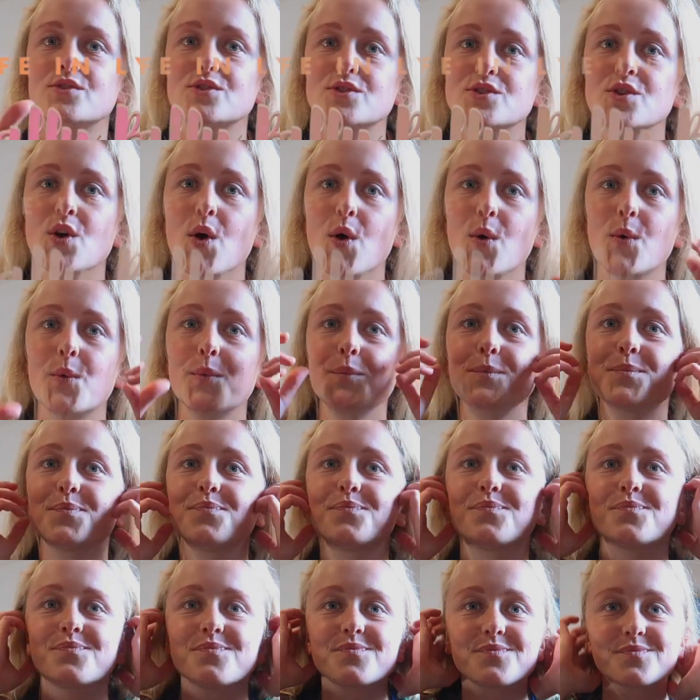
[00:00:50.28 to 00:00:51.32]
So
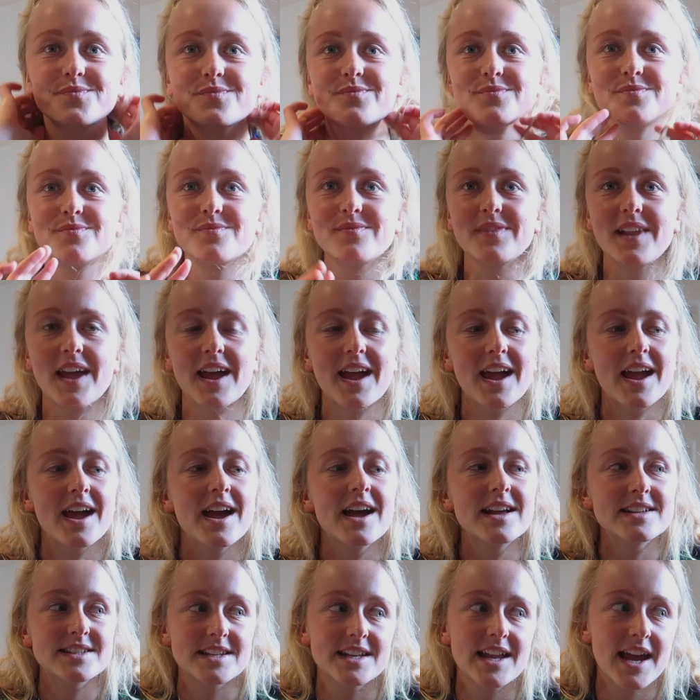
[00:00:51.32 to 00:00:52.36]

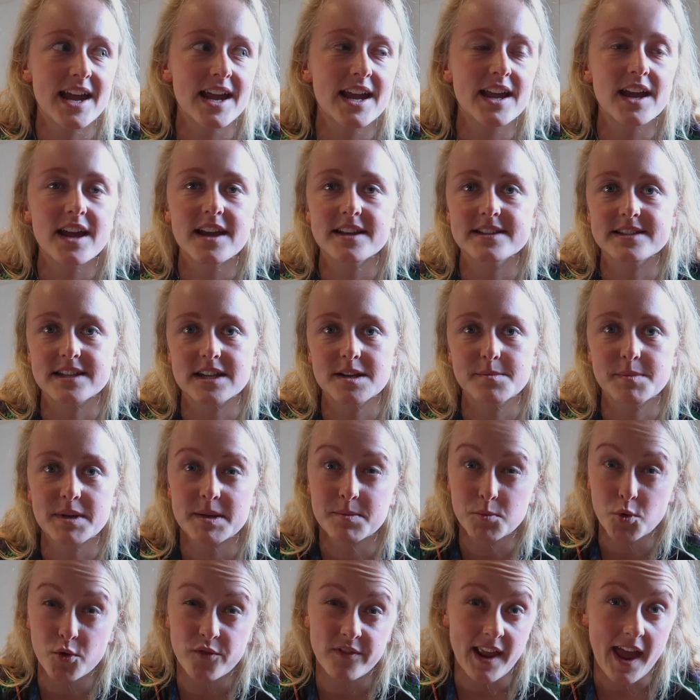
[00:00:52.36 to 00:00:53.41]
today is going to be
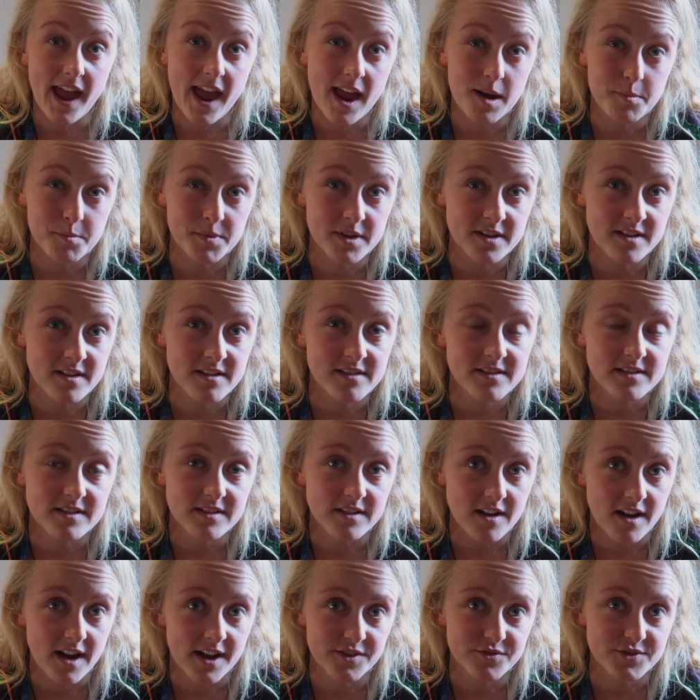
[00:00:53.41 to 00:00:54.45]
more of an admin
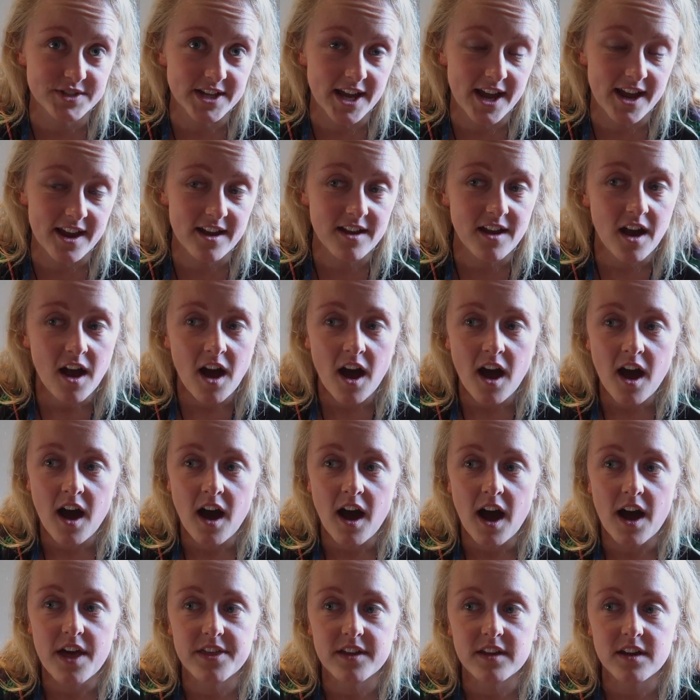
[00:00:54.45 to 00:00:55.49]
kind of day.
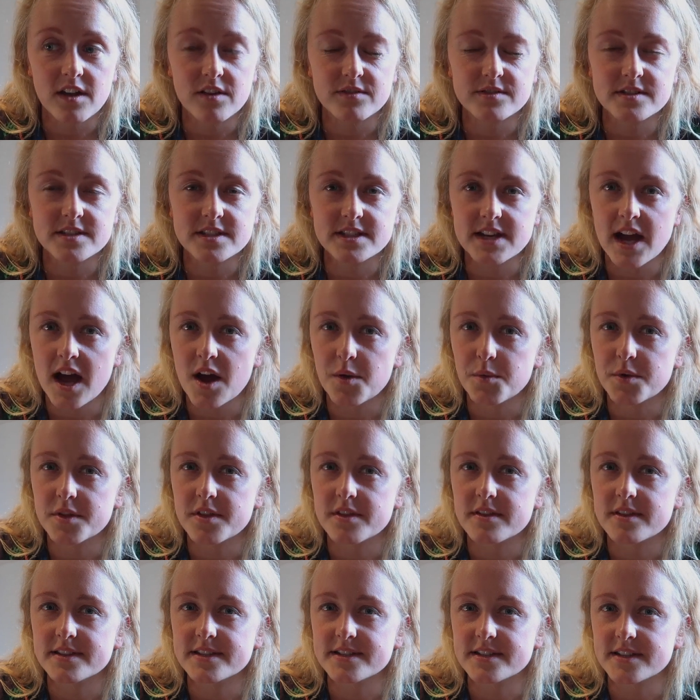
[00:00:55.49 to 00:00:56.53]
I think I'll start with
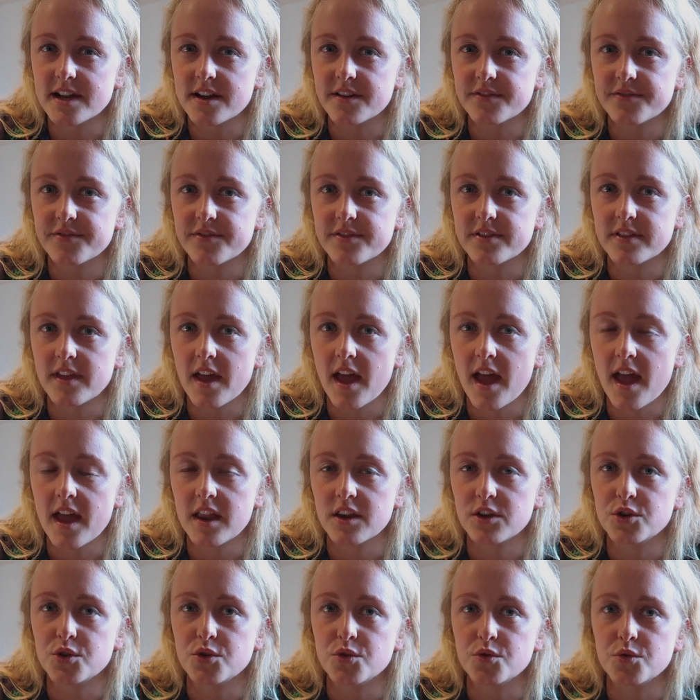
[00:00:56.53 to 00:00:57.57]
stuff
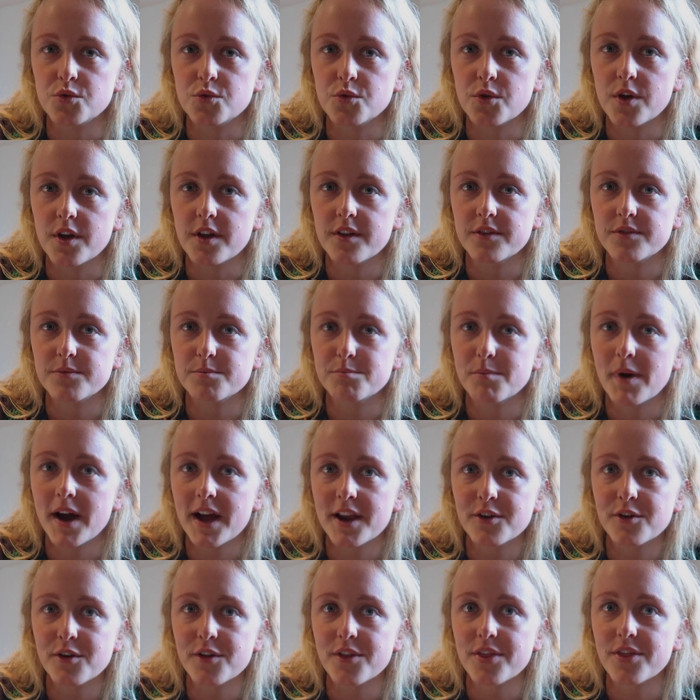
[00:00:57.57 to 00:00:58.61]
that you
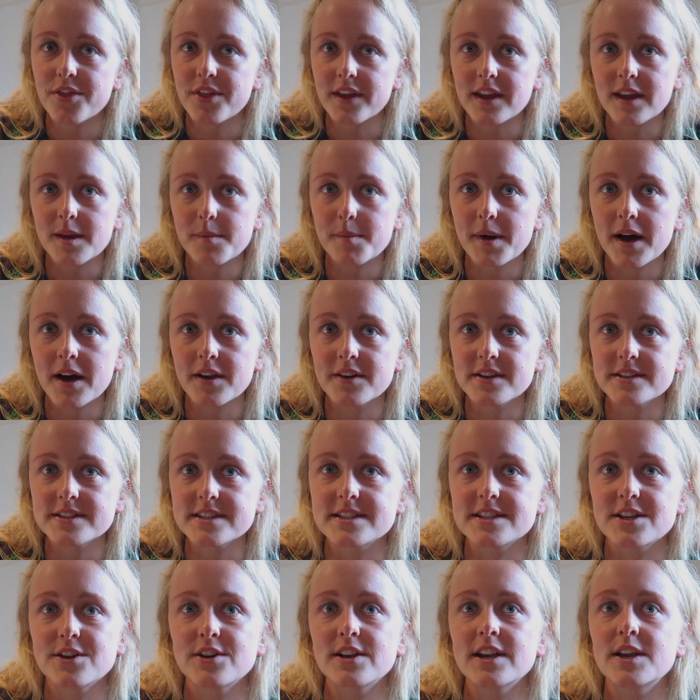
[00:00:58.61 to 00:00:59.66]
might not think about
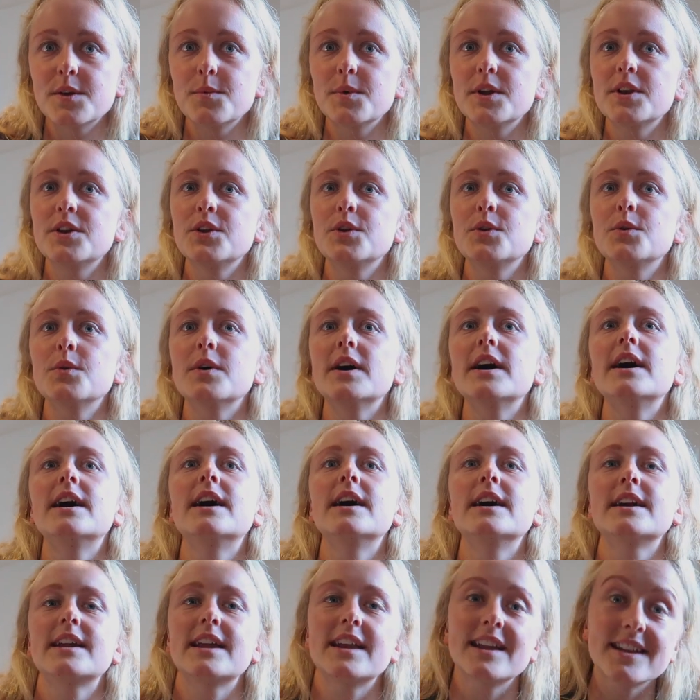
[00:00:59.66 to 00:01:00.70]
necessarily when you
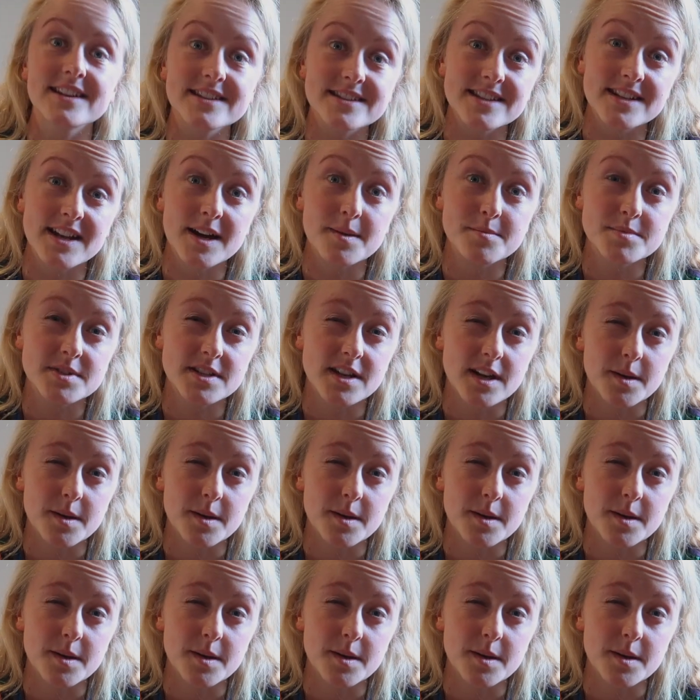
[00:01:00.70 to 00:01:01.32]
are getting set up to